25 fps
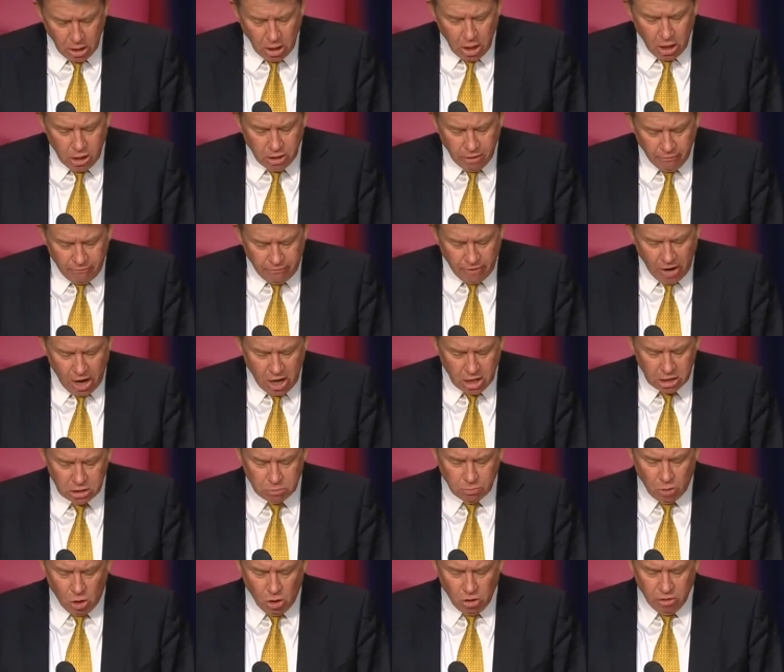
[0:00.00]
The
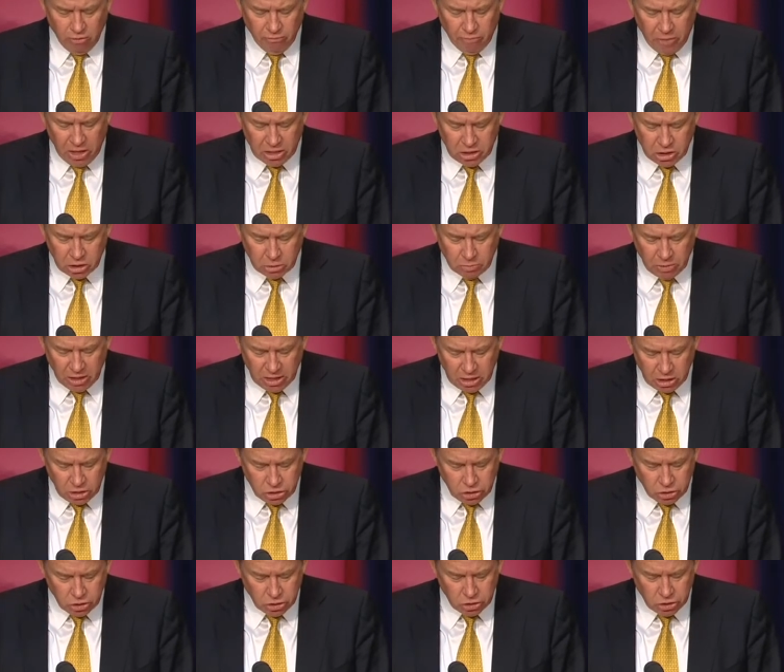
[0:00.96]
vast bulk of budget spending
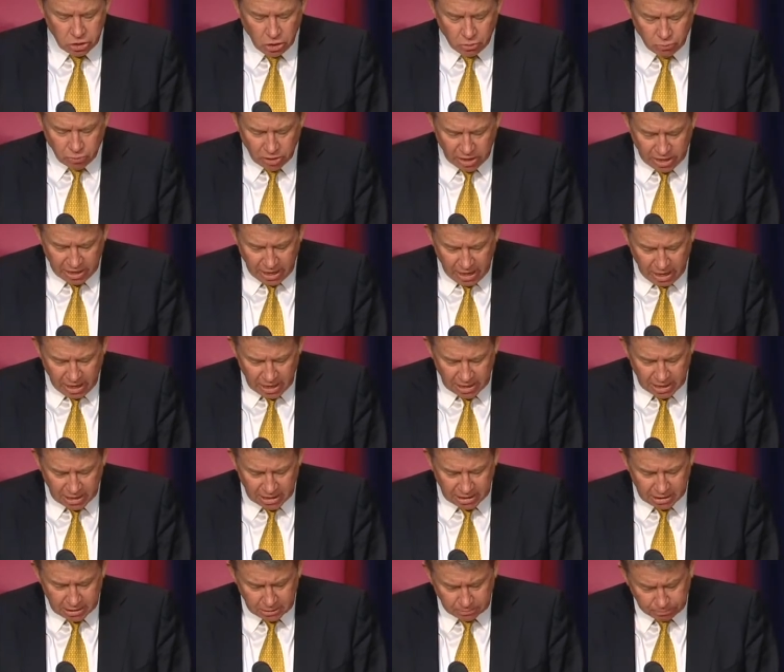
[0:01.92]
churns on
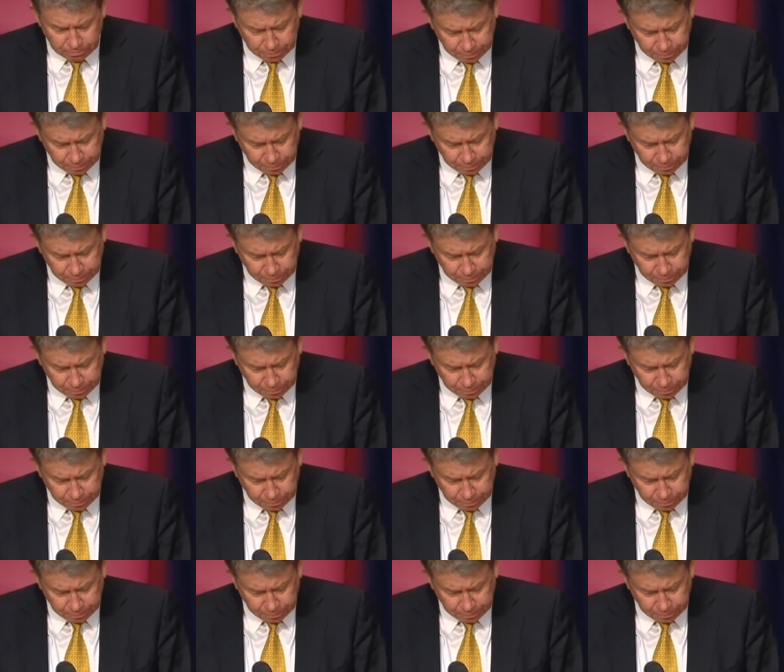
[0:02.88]
regardless.